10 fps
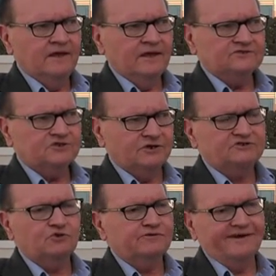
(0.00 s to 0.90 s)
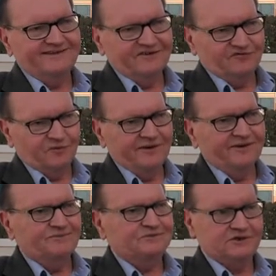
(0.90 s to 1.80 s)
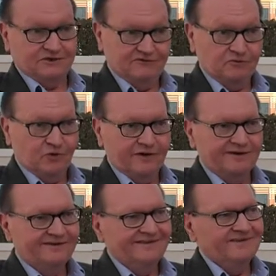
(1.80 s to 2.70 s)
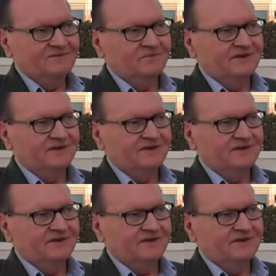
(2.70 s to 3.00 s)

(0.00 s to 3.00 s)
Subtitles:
And so I stole the idea from him, which I give him credit. Mm-hmm.